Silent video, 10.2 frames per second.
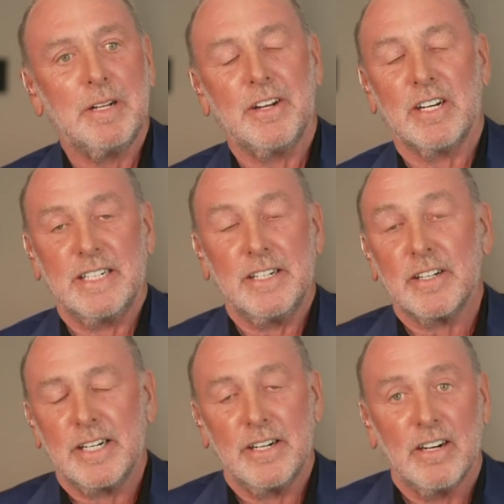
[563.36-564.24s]
in
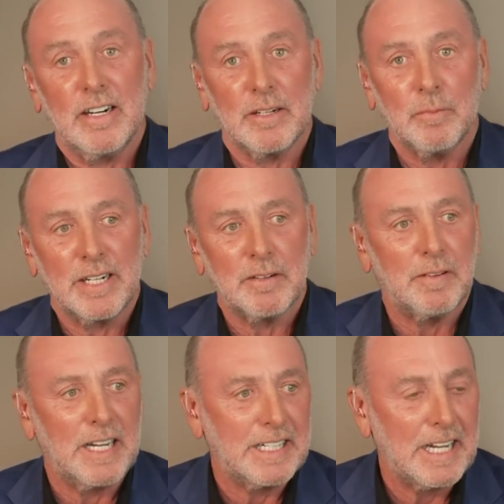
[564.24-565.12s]
1999 when I
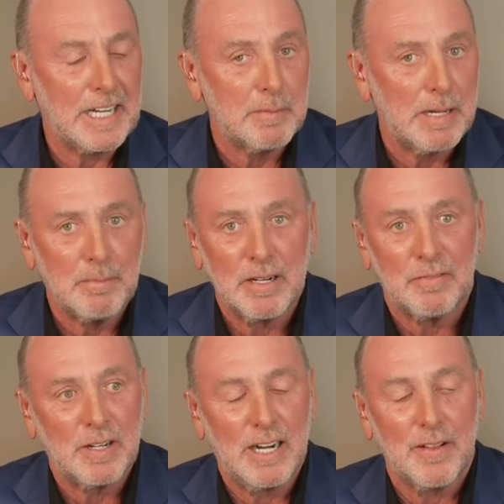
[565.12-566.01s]
found out about my
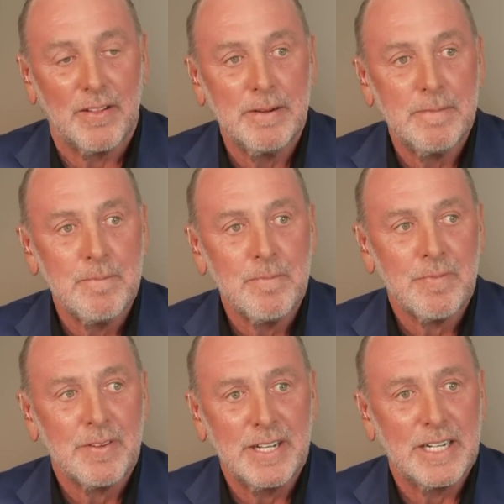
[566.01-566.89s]
father,
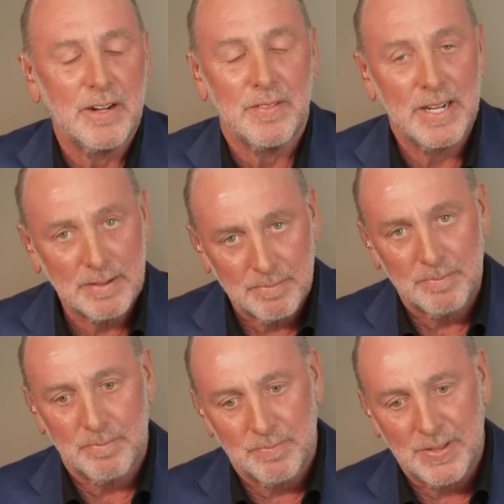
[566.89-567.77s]

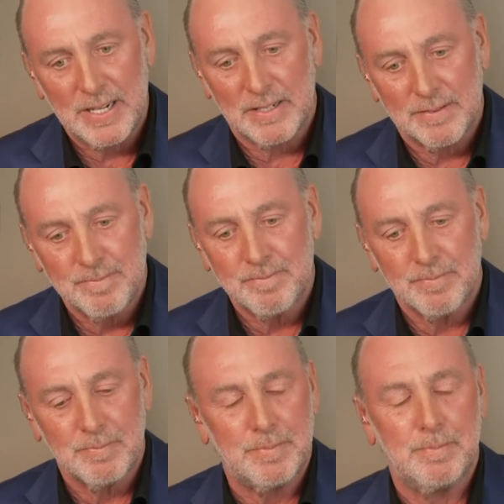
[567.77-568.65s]
that
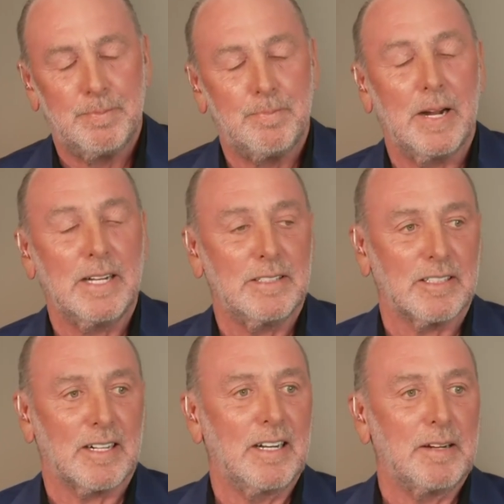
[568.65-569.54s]

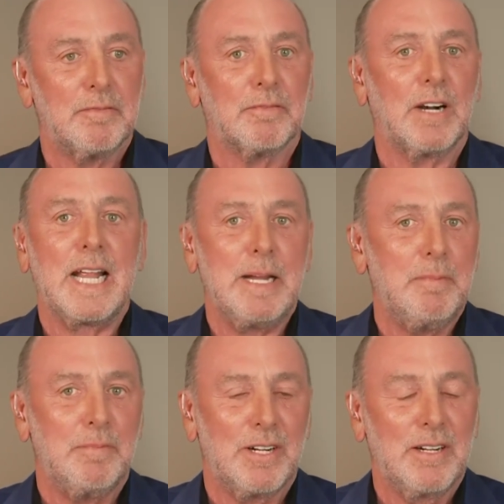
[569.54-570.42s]
basically
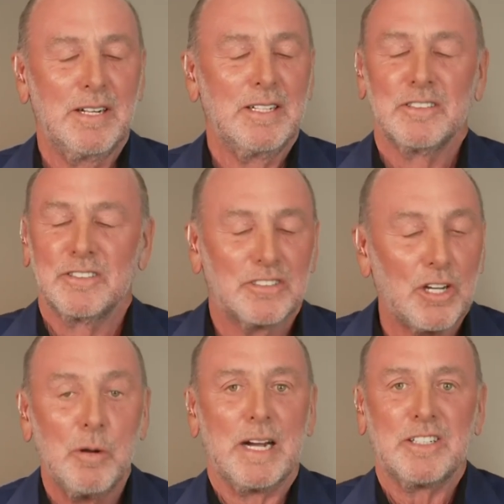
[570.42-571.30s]
framed
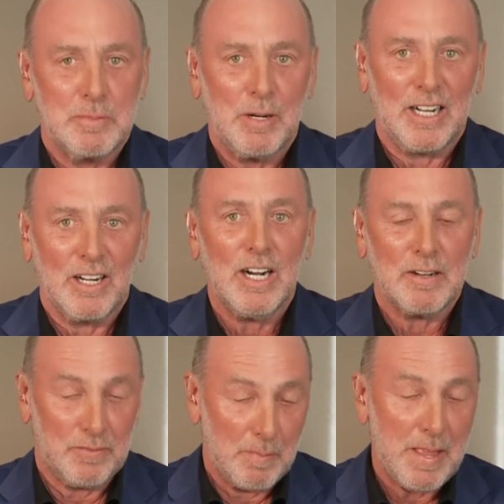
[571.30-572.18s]
so much of my
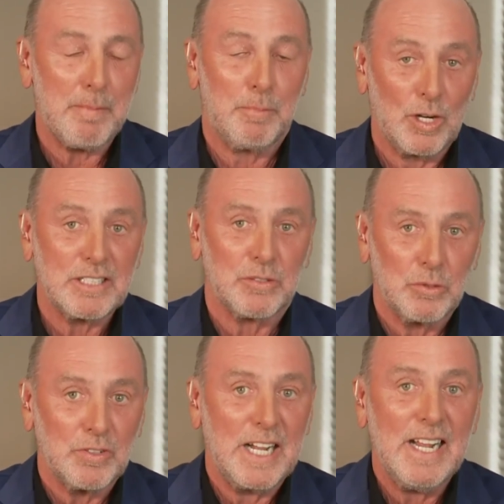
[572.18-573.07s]
life from that point
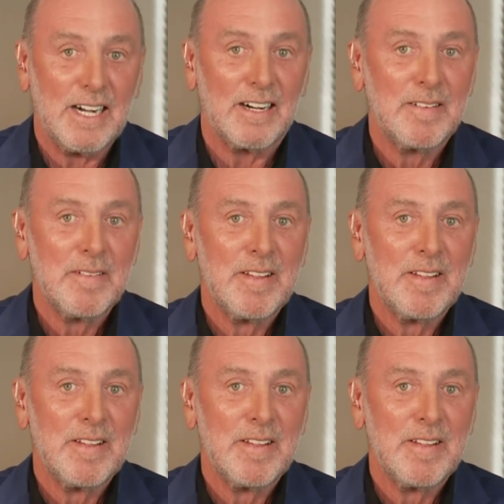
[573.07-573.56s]
till now.